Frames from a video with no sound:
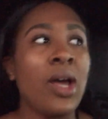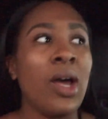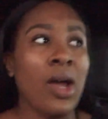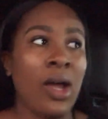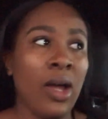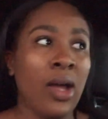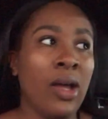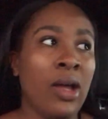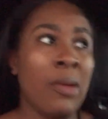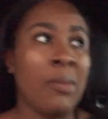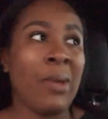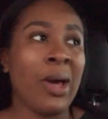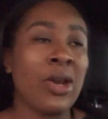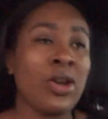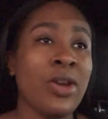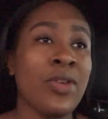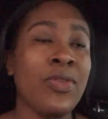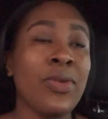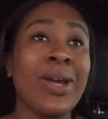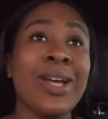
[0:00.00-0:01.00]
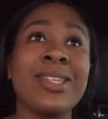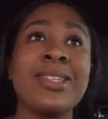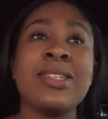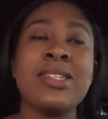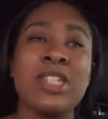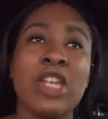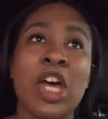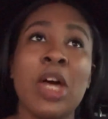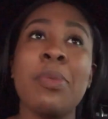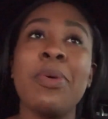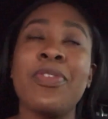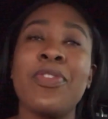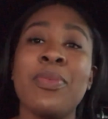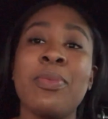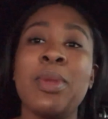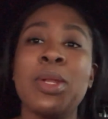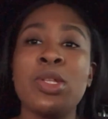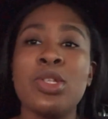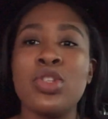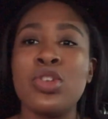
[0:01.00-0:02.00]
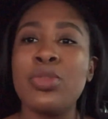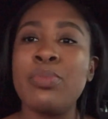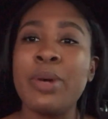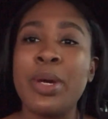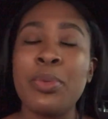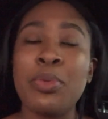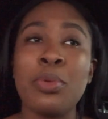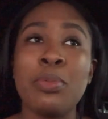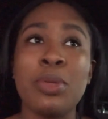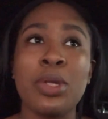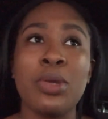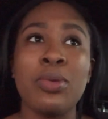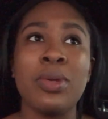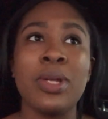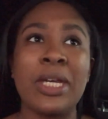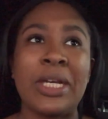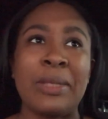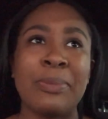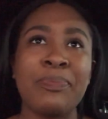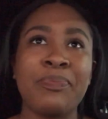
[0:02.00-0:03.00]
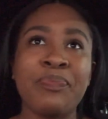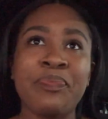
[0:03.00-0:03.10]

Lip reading: I don't know if you guys could tell, but from the 2-bedroom unit,